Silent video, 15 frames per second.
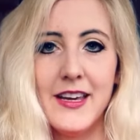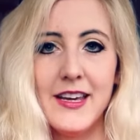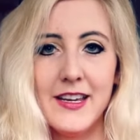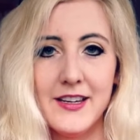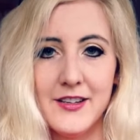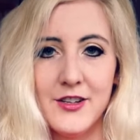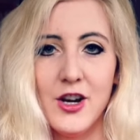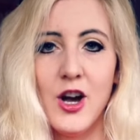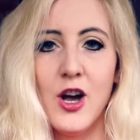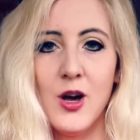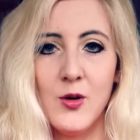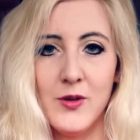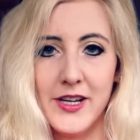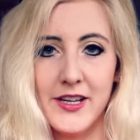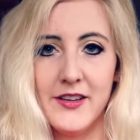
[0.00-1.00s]
And
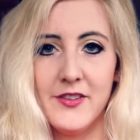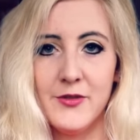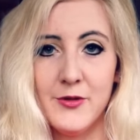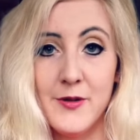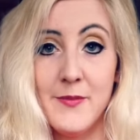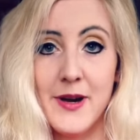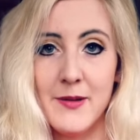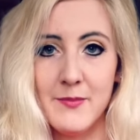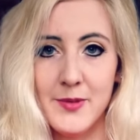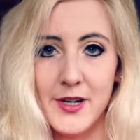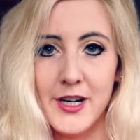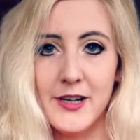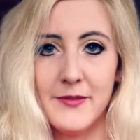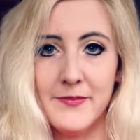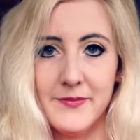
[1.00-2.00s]
always
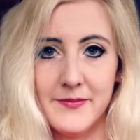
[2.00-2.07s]
remember,